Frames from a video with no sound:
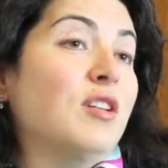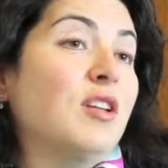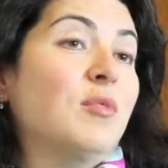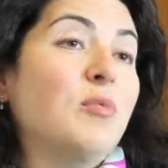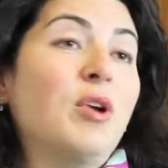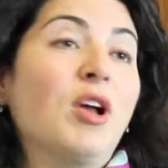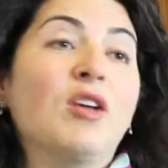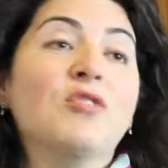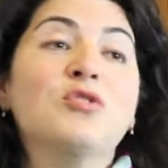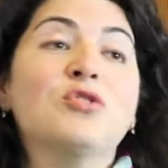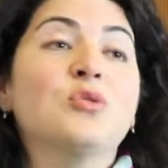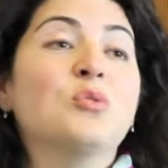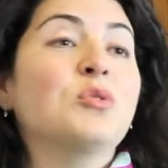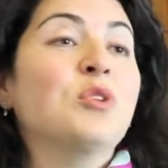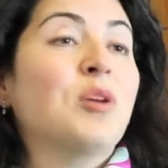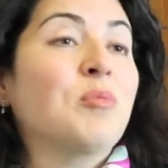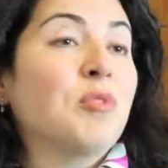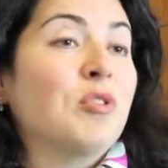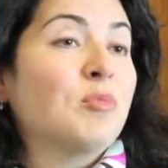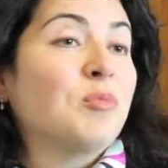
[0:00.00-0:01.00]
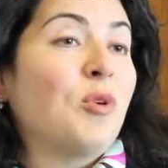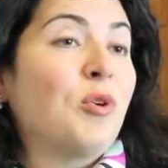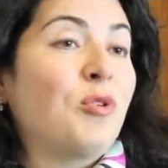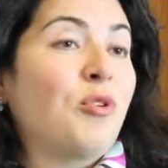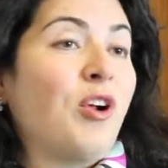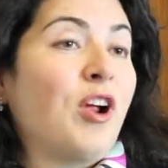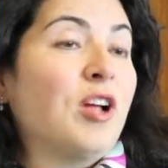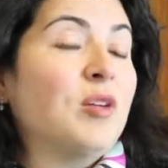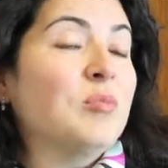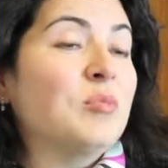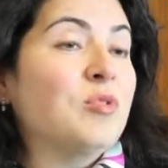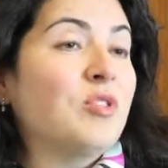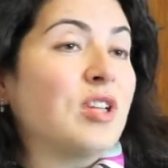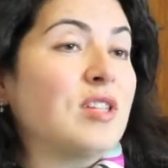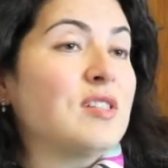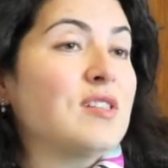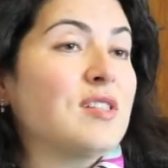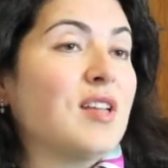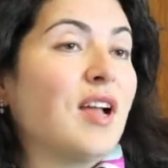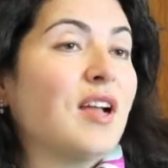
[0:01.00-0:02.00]
We also do a number of programs
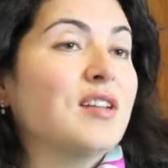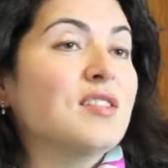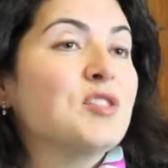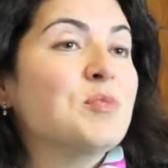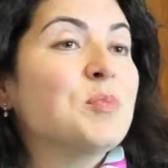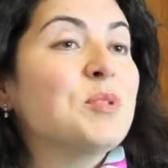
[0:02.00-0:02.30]
on science.